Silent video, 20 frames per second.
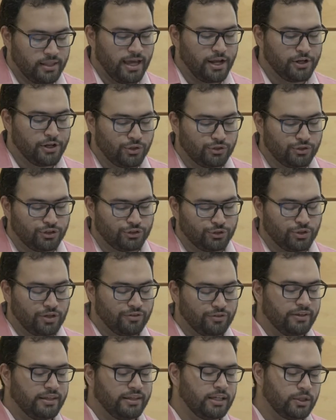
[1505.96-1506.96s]
had used a sort
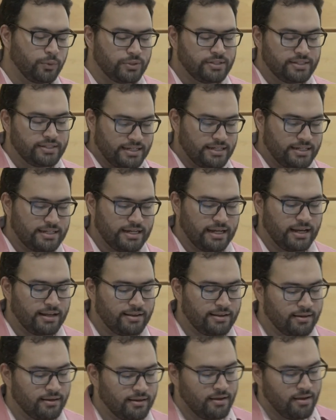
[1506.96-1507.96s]
of
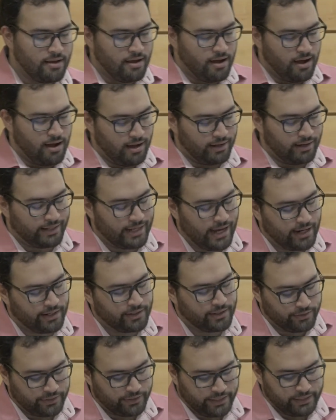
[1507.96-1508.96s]
equidistant
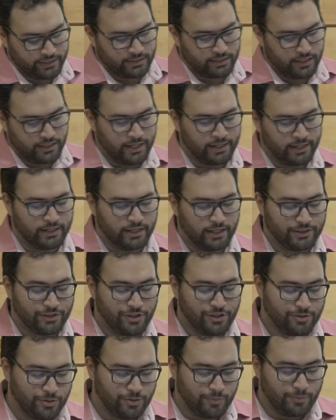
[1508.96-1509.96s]
categories. And
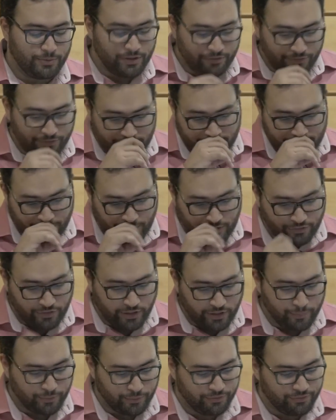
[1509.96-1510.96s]
the difference can be
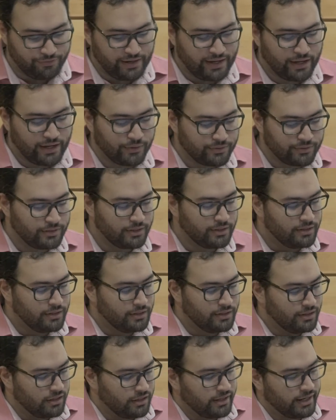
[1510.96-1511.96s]
very profound.
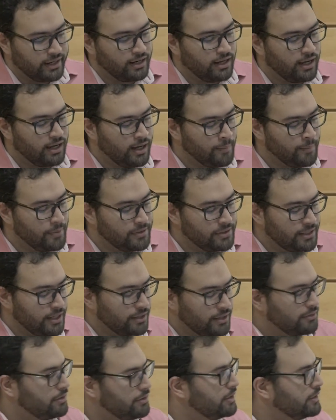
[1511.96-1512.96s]
All right. And the
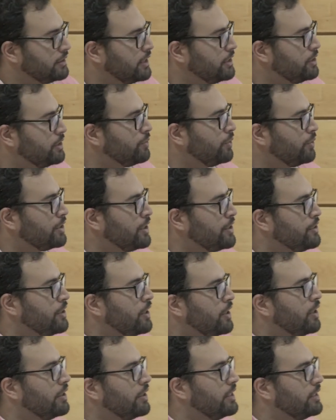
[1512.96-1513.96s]
other thing that you want
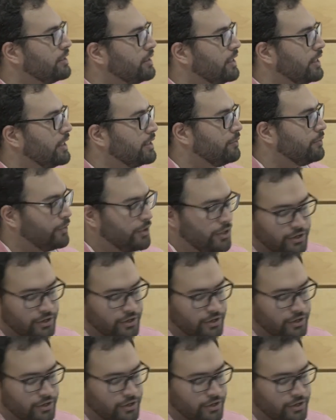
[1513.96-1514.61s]
to